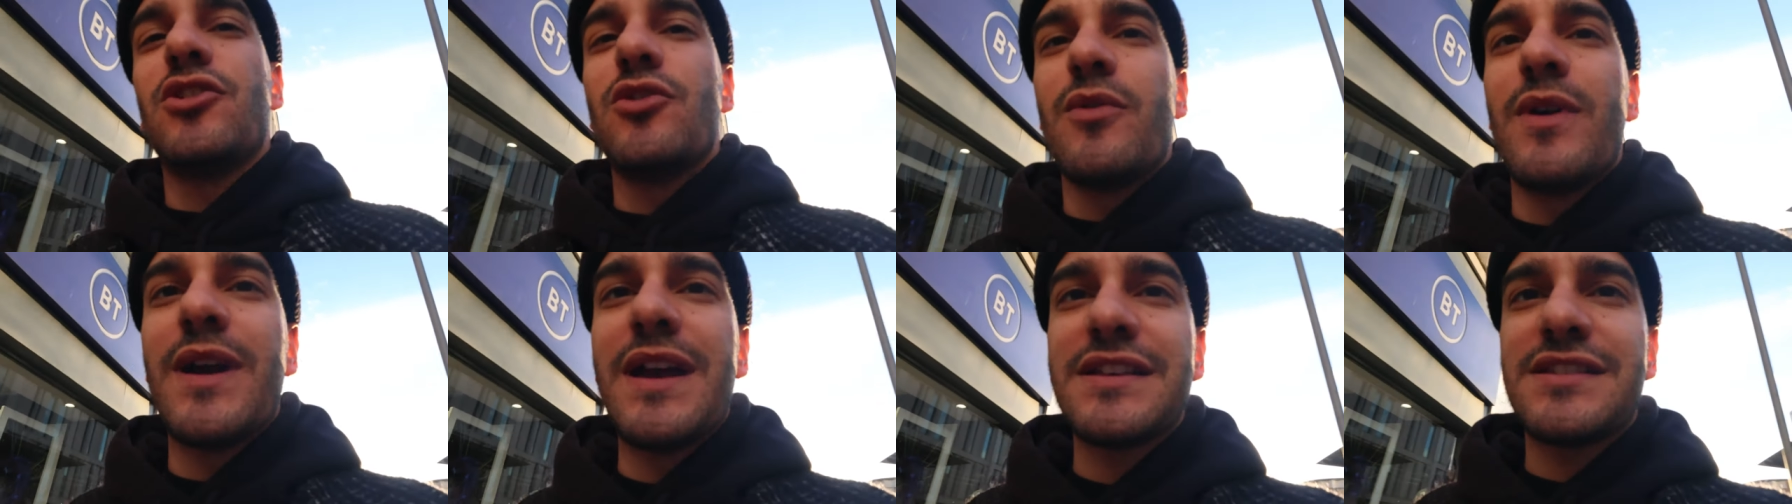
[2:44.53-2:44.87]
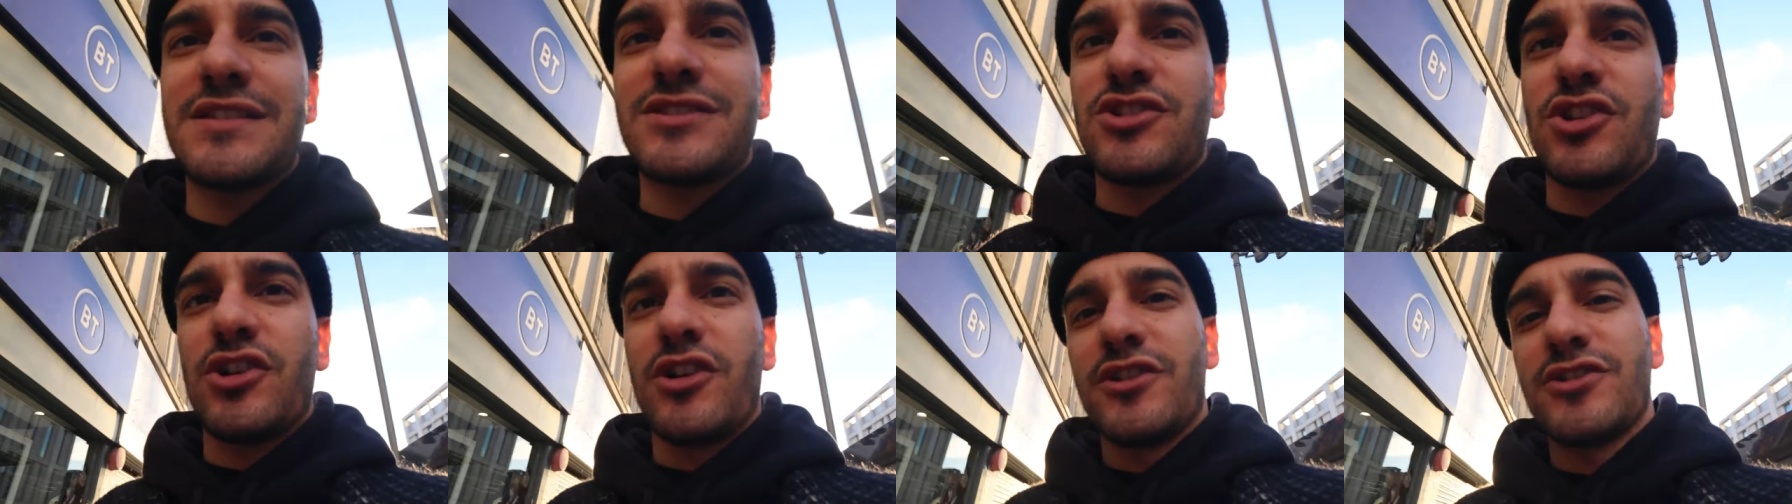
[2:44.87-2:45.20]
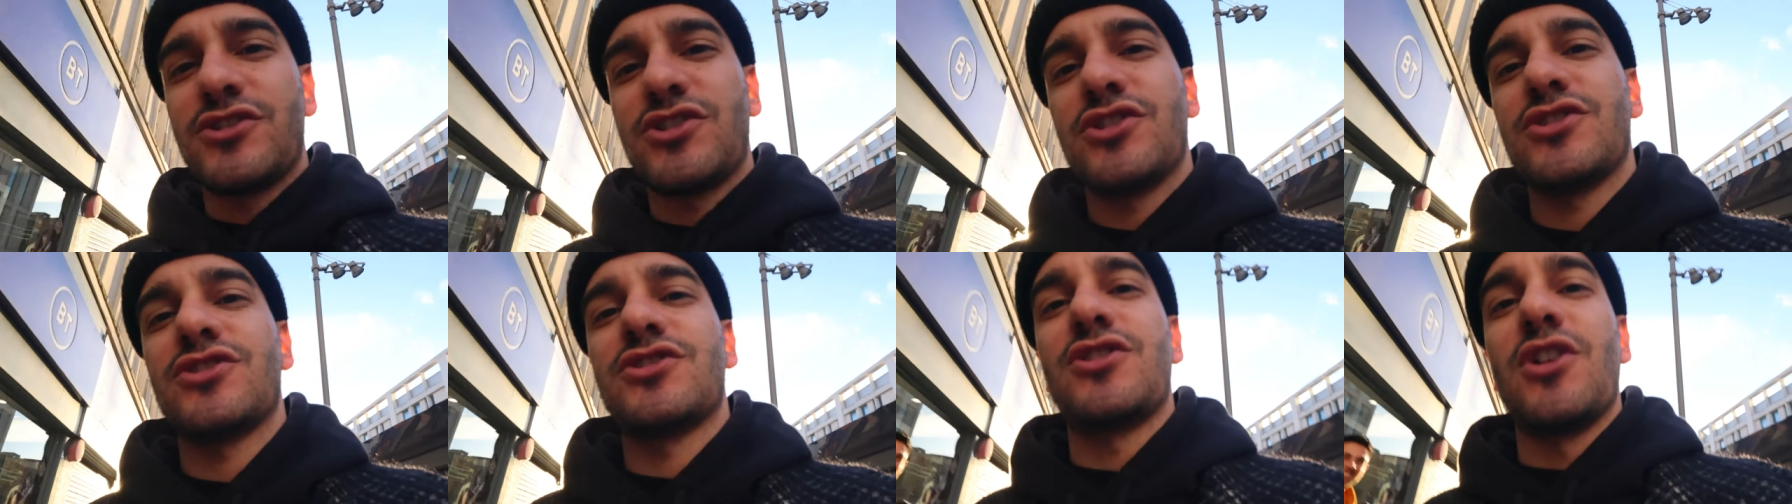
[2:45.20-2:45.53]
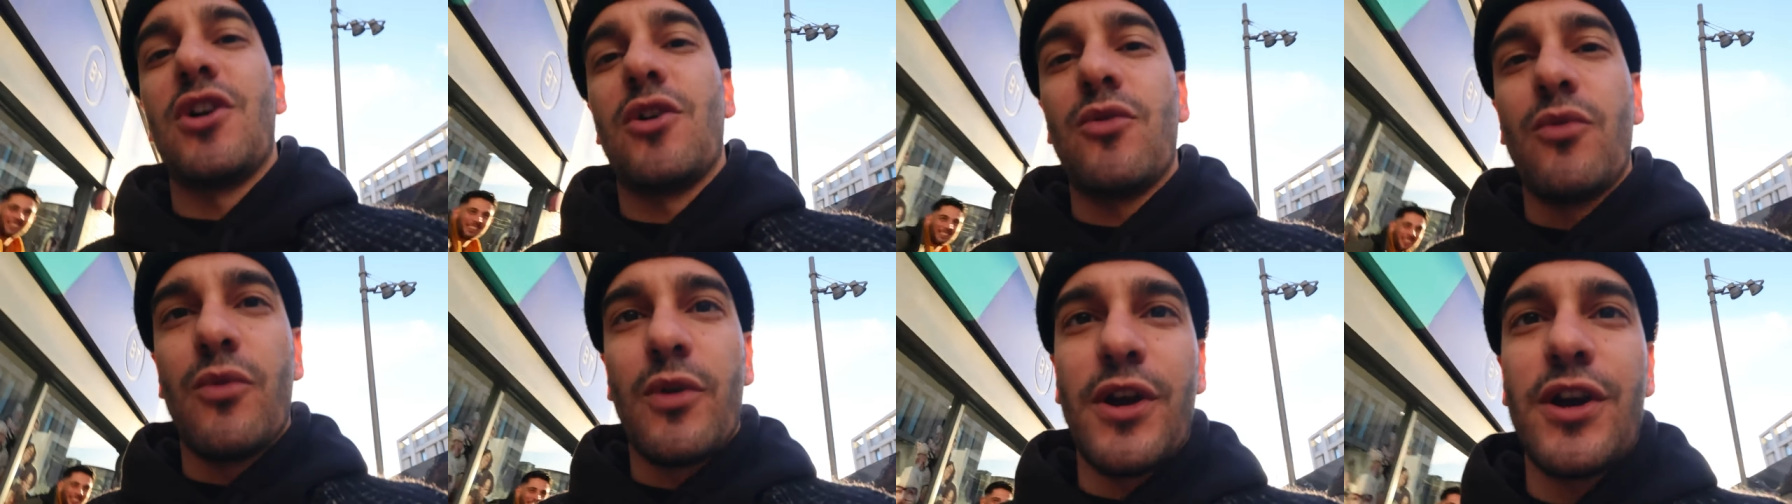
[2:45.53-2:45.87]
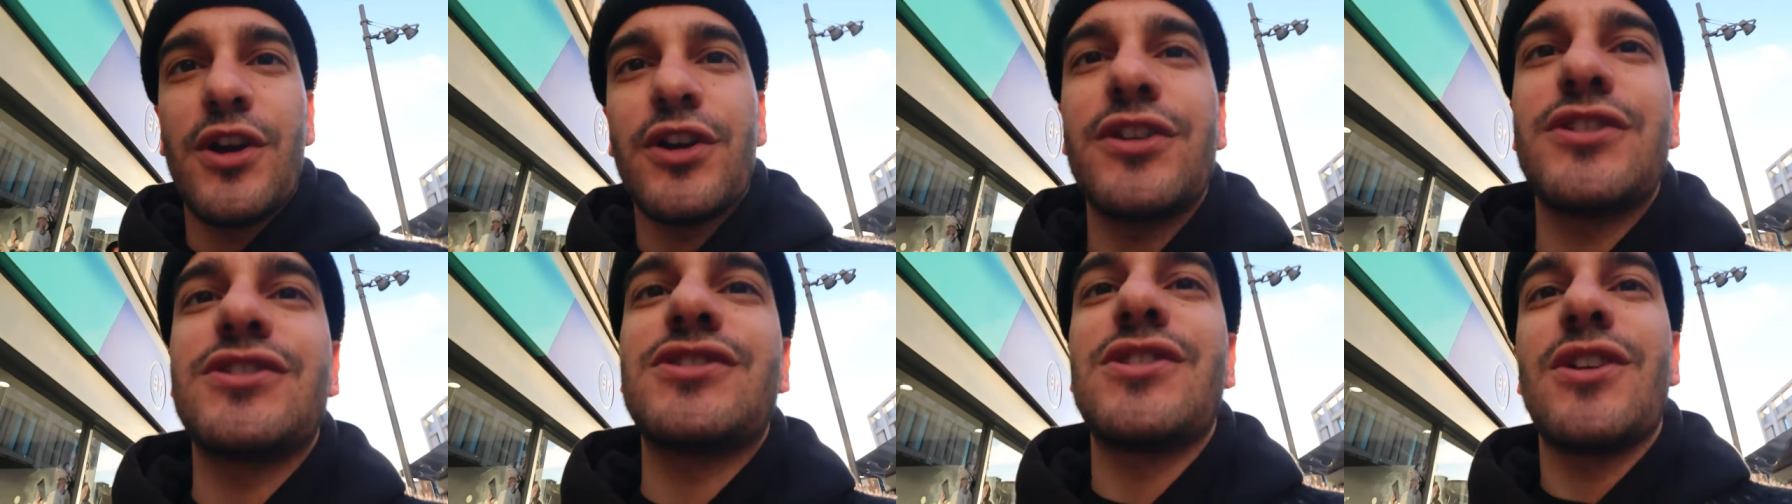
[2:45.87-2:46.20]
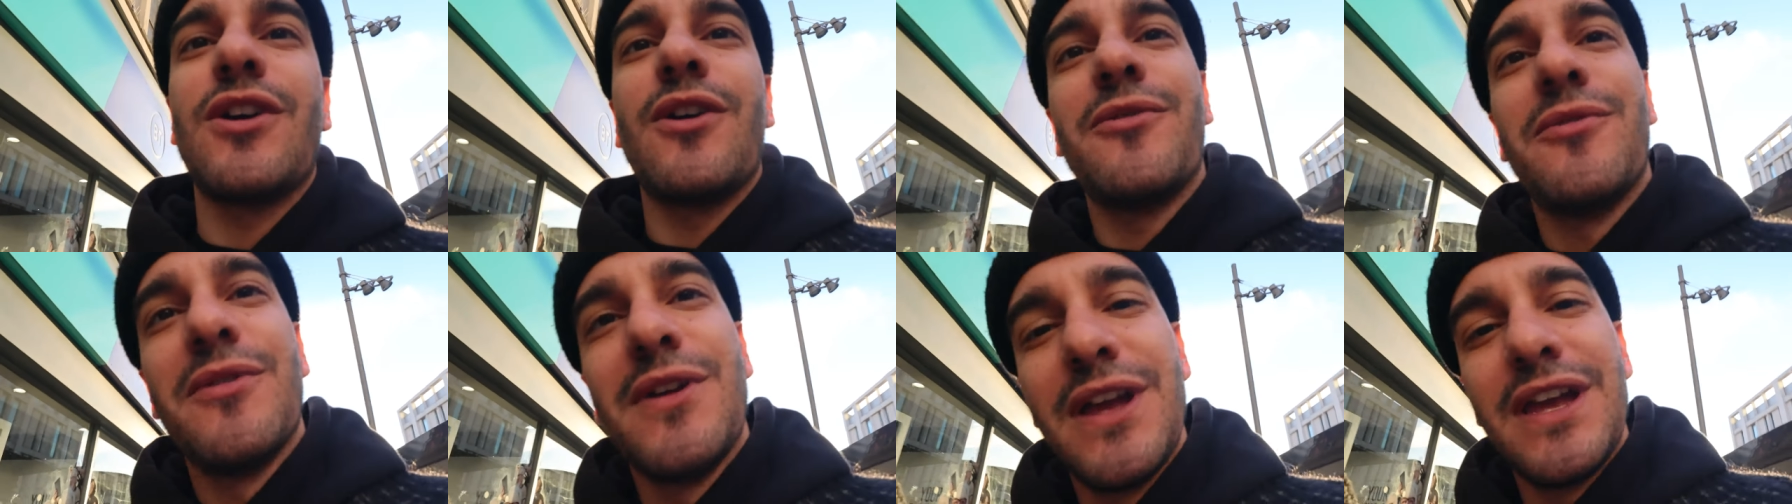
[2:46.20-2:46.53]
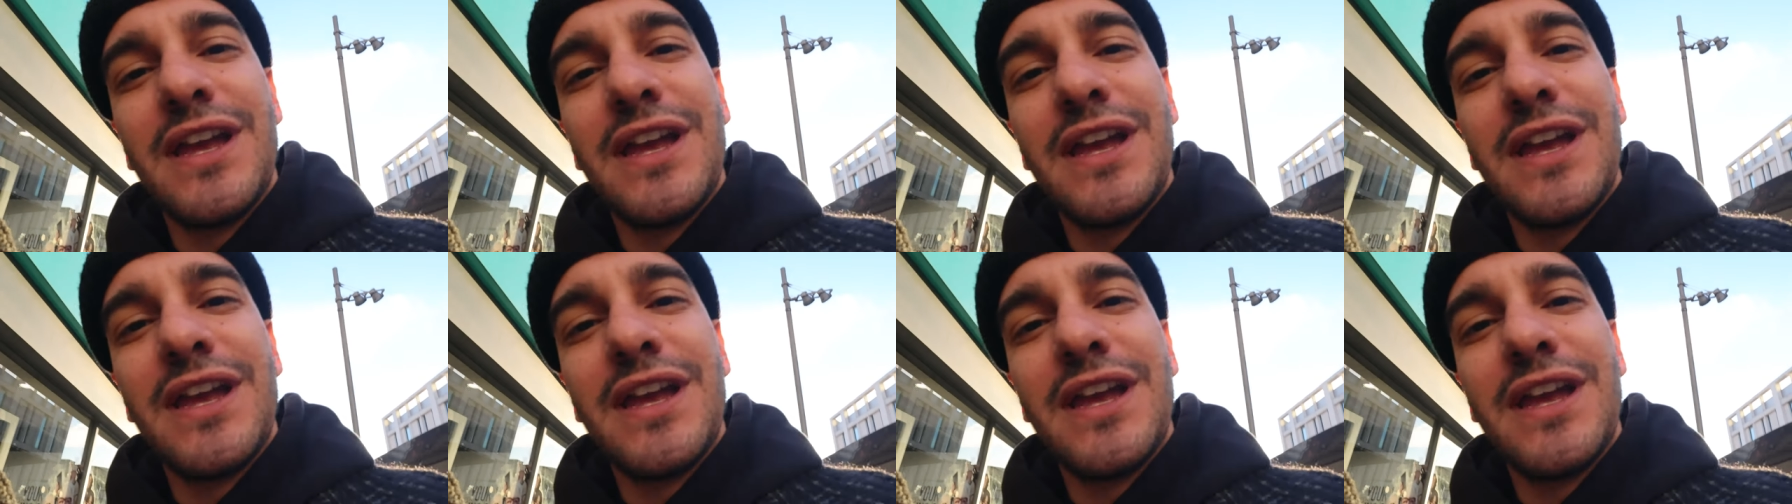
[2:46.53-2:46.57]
U.S. chargers don't work. So